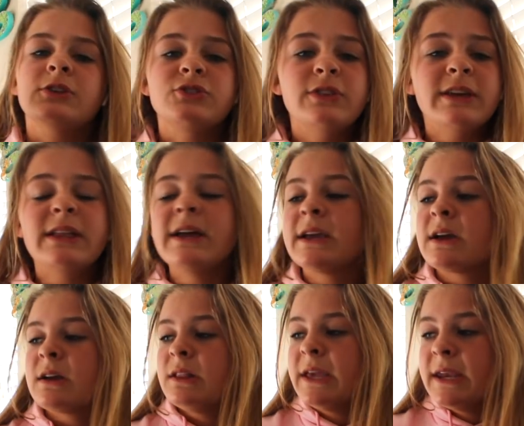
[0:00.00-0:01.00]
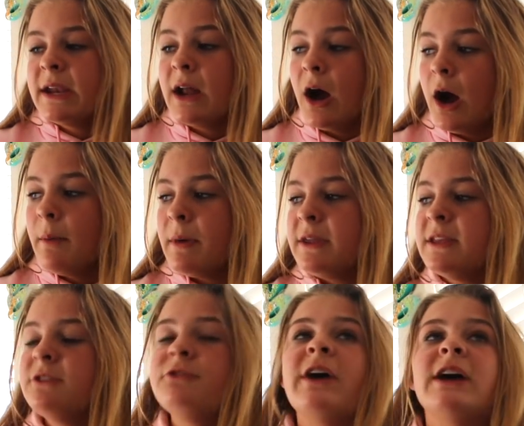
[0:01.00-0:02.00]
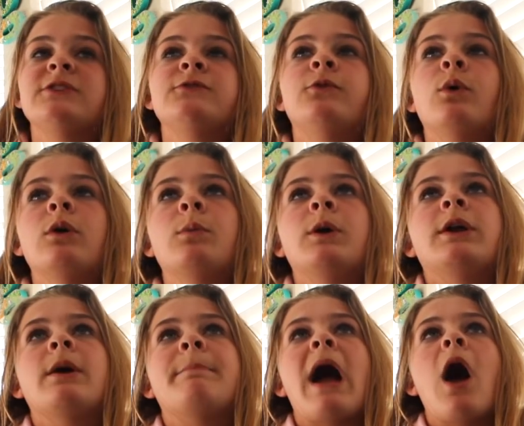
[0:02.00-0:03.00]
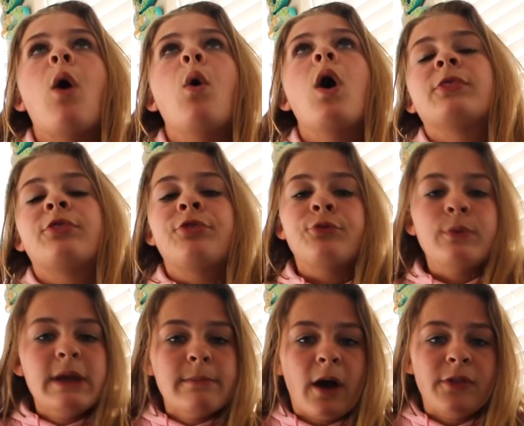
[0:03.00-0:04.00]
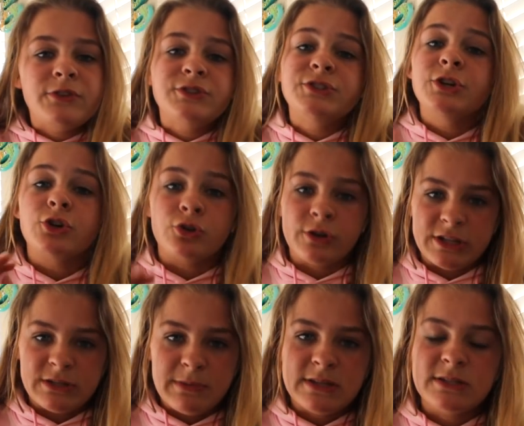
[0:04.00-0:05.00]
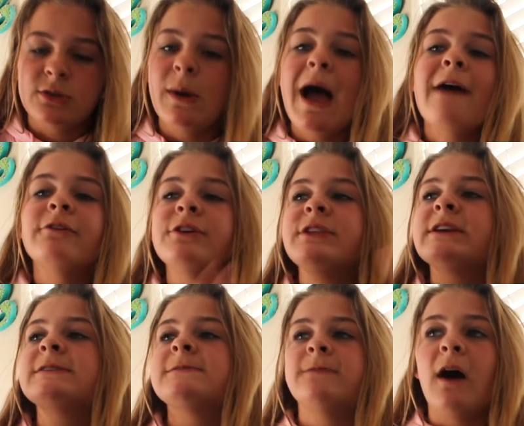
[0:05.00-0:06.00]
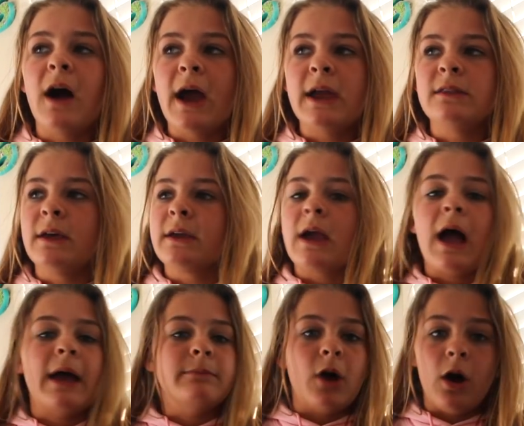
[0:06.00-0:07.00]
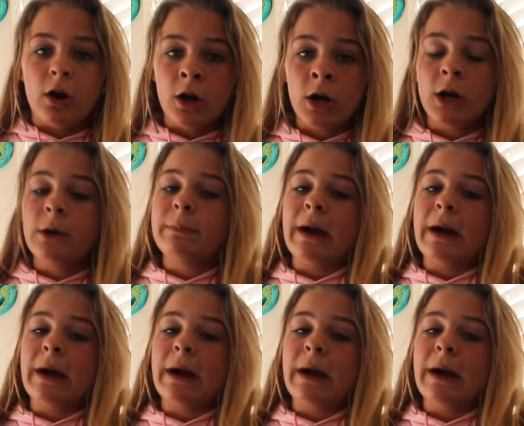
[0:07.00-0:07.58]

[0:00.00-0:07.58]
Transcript: So they like clean it up, and then fast forward about 3 months to Christmas. So everything's fine, like I'm not hurt,